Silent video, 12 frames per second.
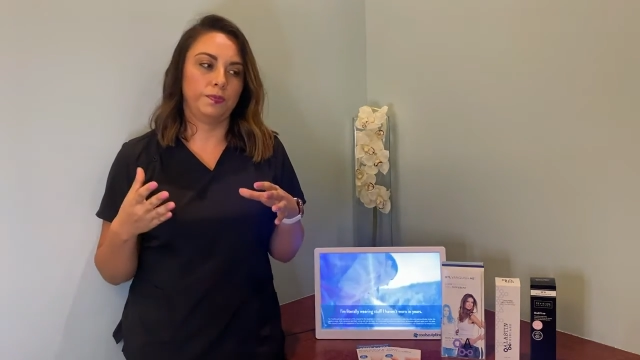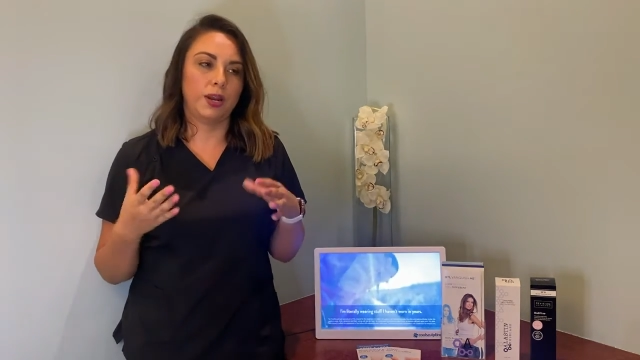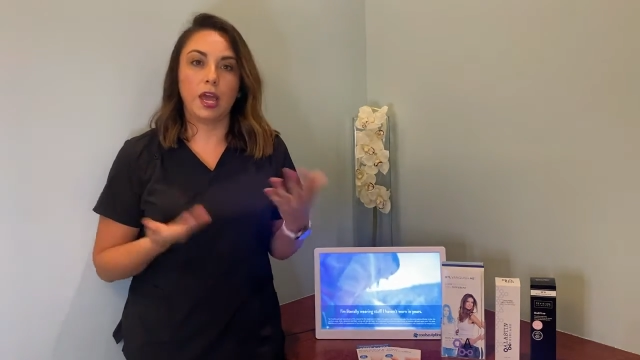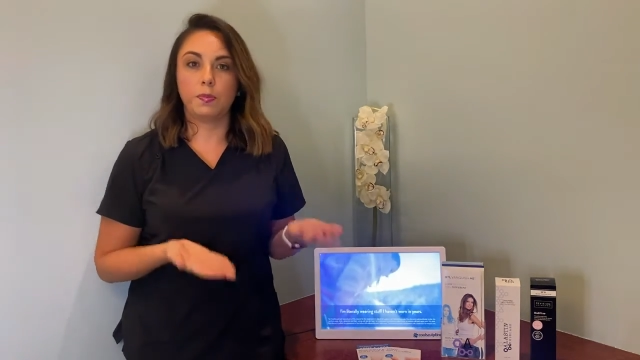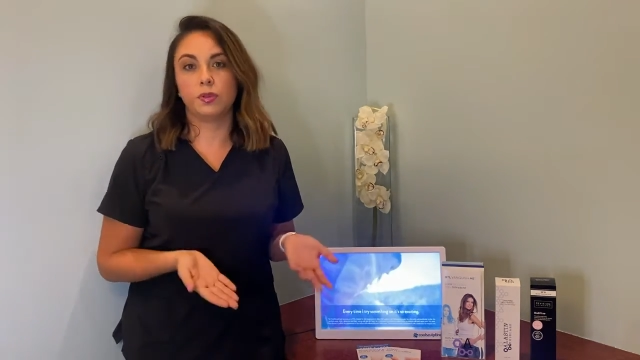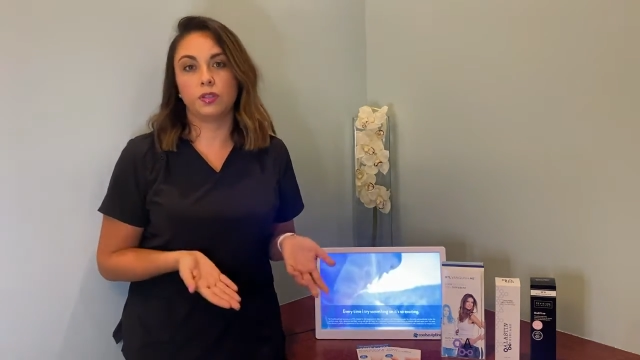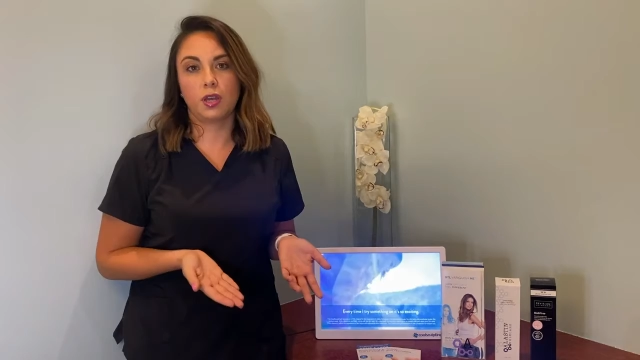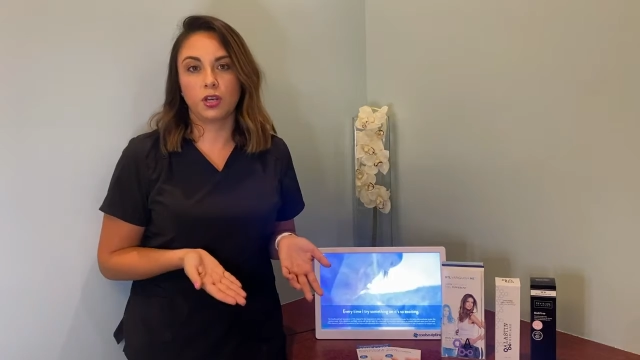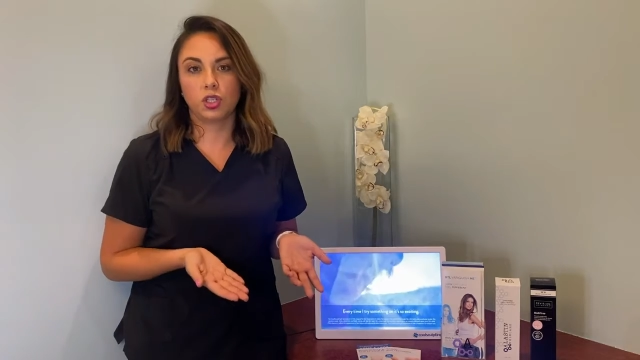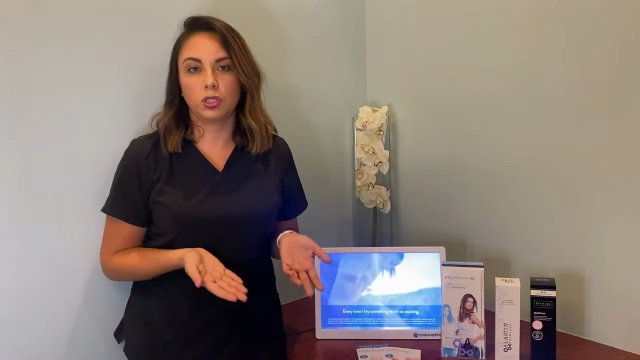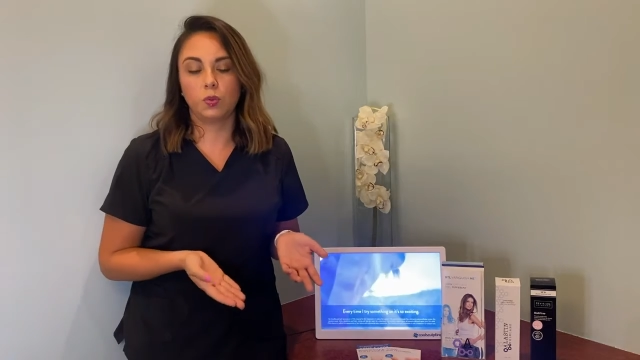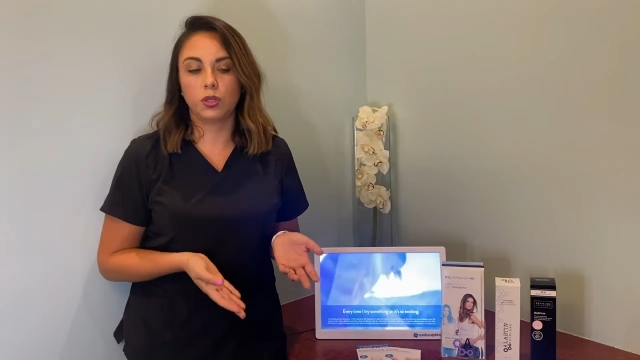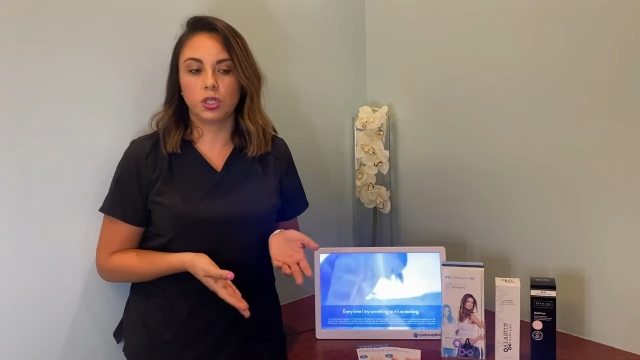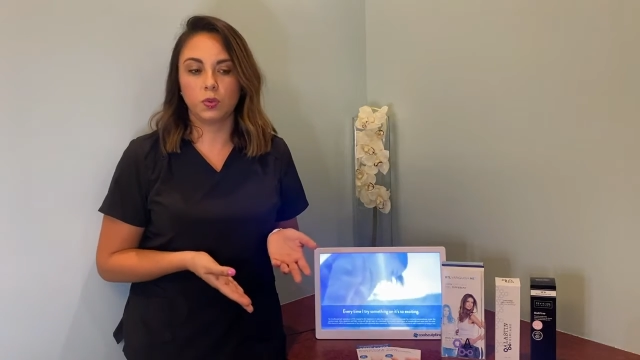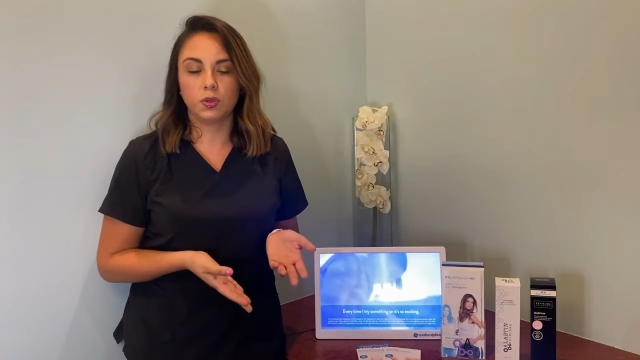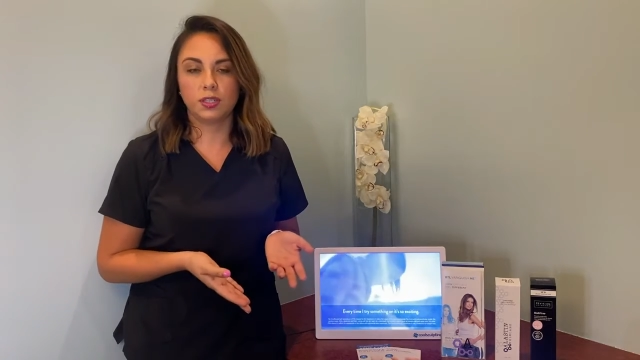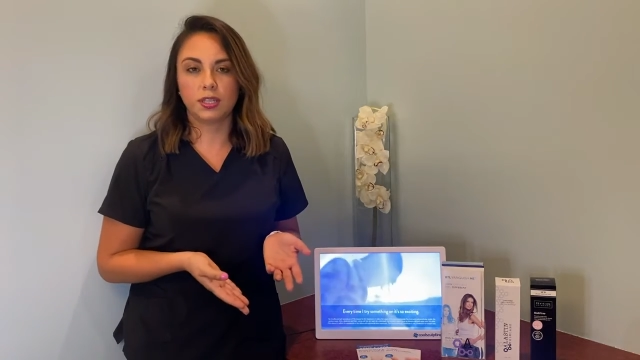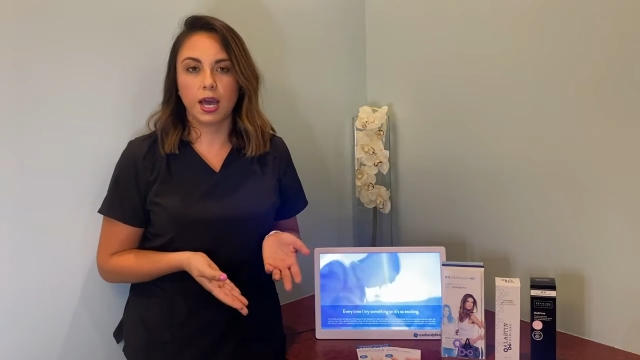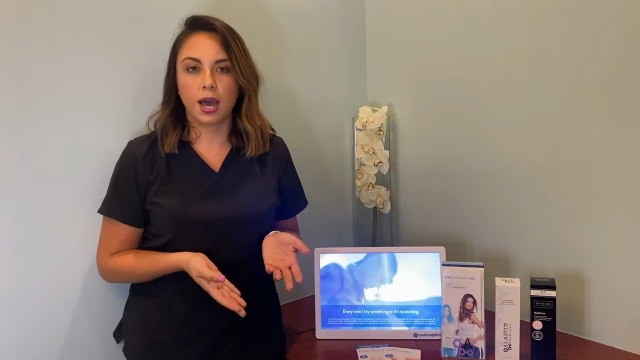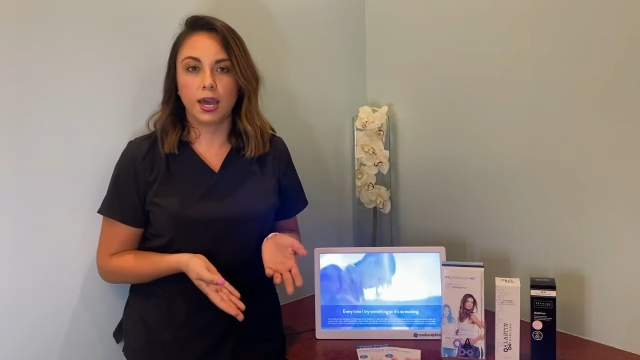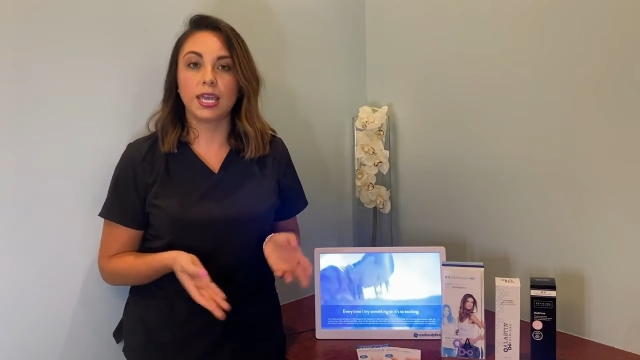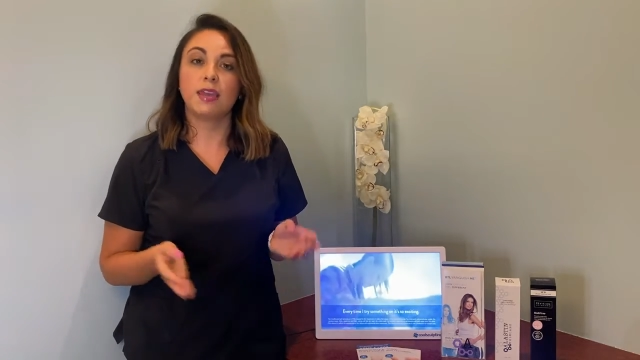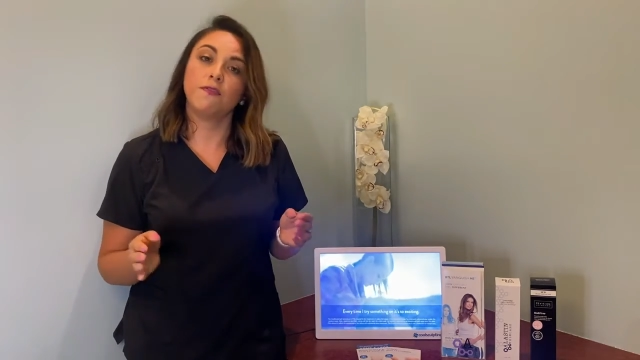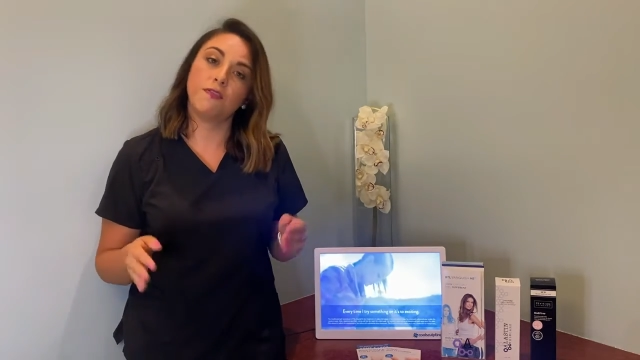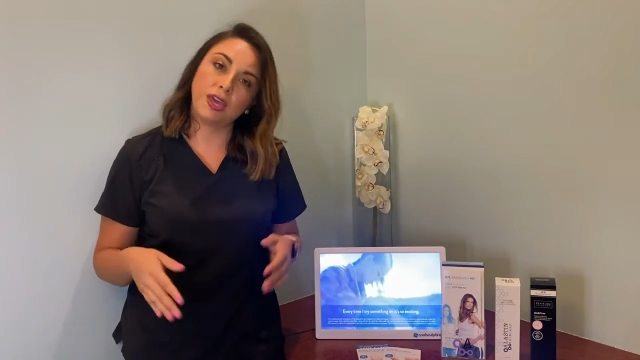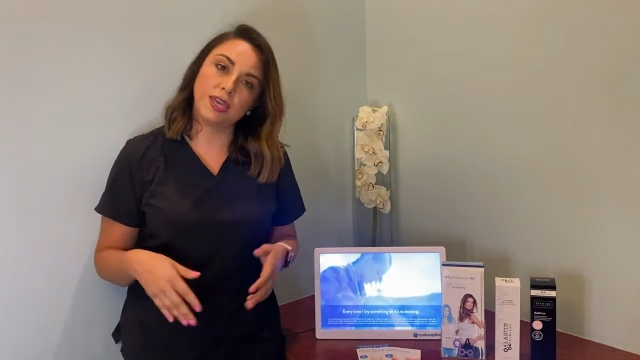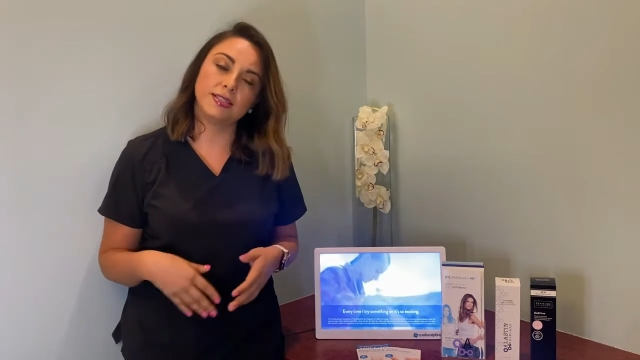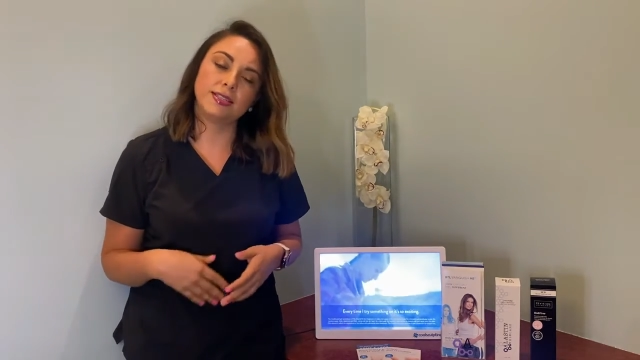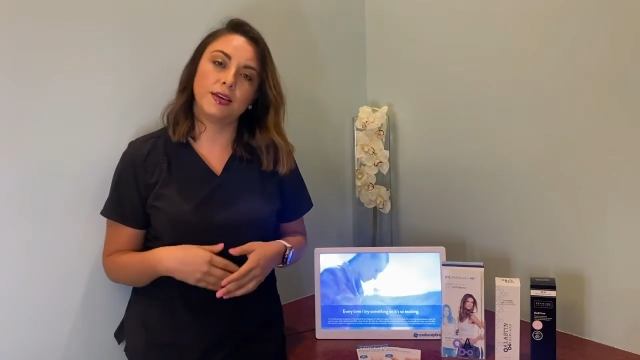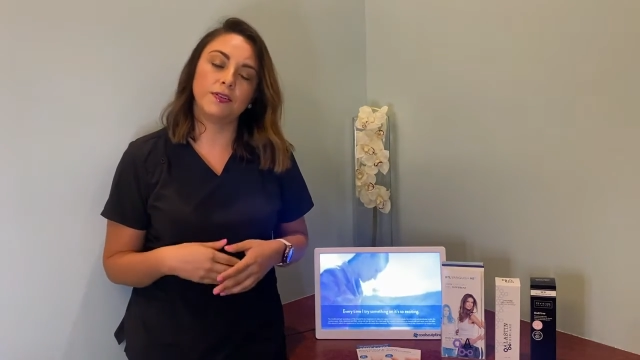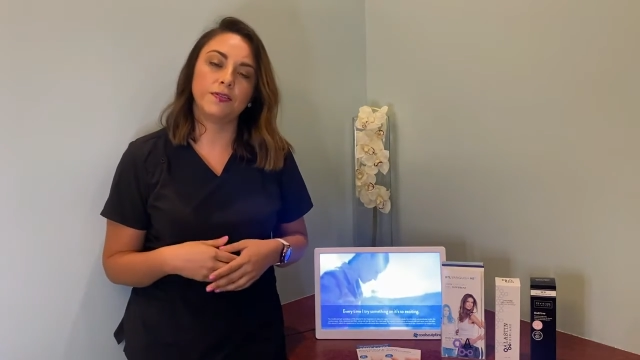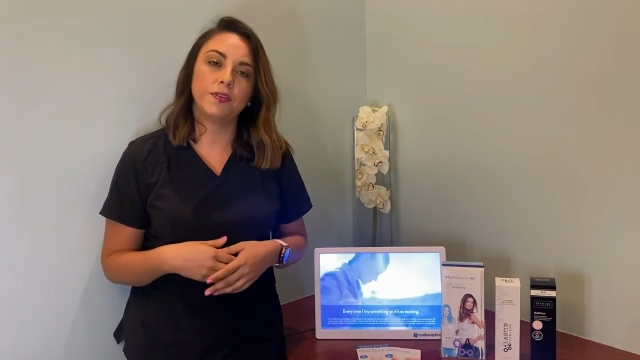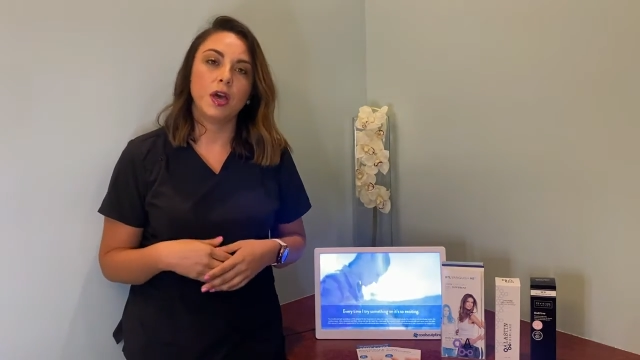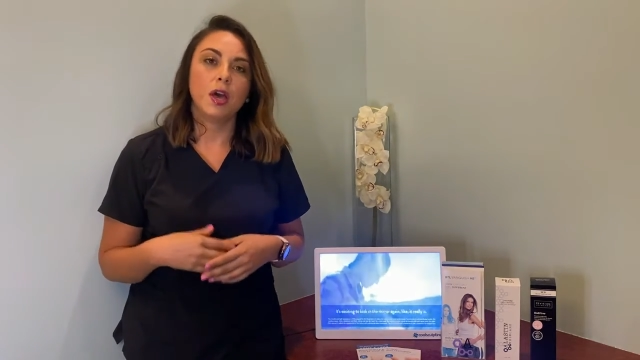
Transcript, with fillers: liposuction, which was an invasive